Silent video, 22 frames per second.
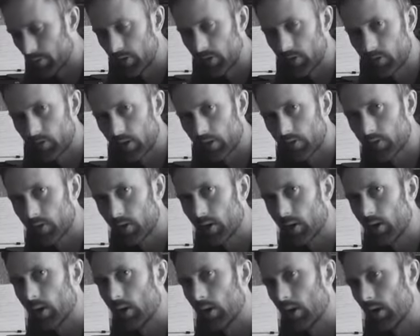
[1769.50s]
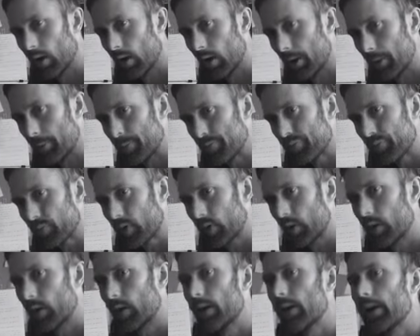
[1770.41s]
be discussed,
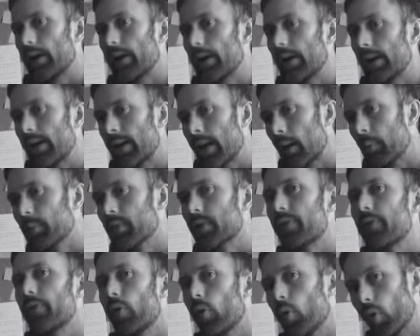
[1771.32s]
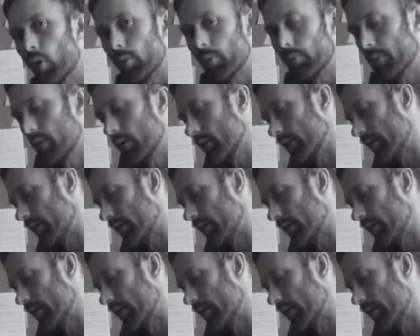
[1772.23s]
it helped form